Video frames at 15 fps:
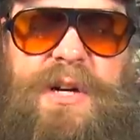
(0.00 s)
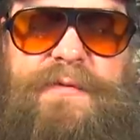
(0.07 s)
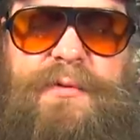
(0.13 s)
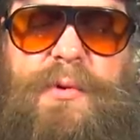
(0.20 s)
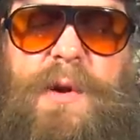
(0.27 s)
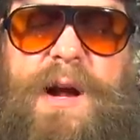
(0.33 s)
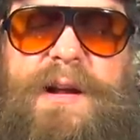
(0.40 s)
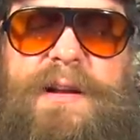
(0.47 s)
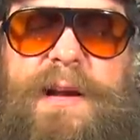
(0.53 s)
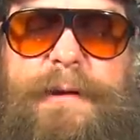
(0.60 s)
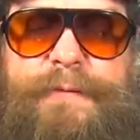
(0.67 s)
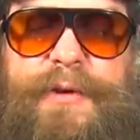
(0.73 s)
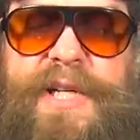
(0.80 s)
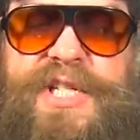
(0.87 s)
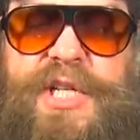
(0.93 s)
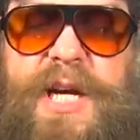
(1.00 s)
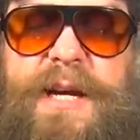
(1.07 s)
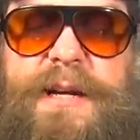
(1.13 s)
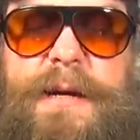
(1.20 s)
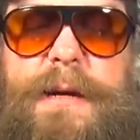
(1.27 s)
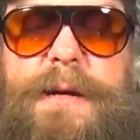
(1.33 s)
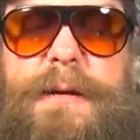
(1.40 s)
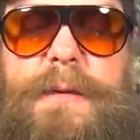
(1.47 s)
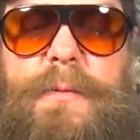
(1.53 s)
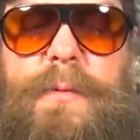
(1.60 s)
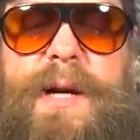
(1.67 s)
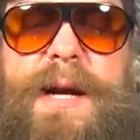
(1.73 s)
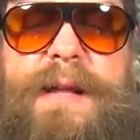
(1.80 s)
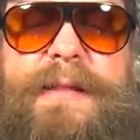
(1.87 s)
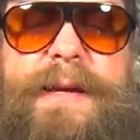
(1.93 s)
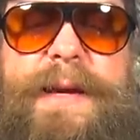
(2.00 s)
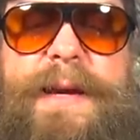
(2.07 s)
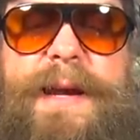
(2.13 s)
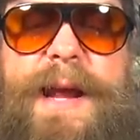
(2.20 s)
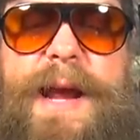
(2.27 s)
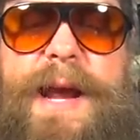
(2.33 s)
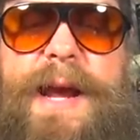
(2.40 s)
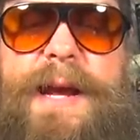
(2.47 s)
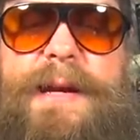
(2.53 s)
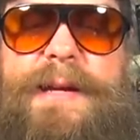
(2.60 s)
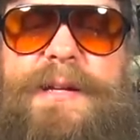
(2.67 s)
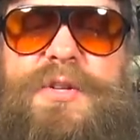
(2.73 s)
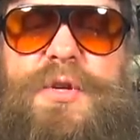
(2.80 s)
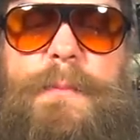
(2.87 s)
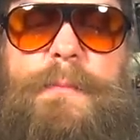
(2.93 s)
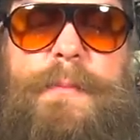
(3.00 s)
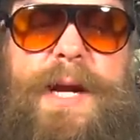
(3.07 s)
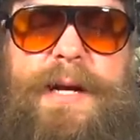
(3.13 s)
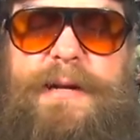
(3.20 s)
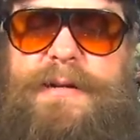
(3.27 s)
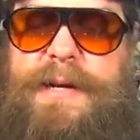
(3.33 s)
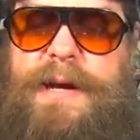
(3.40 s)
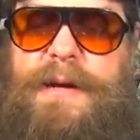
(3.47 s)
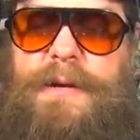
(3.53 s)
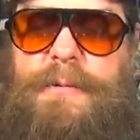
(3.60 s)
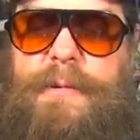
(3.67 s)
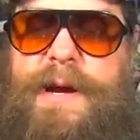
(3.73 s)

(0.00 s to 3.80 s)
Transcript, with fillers: of Grande Fishing. We got the 8-inch Megatail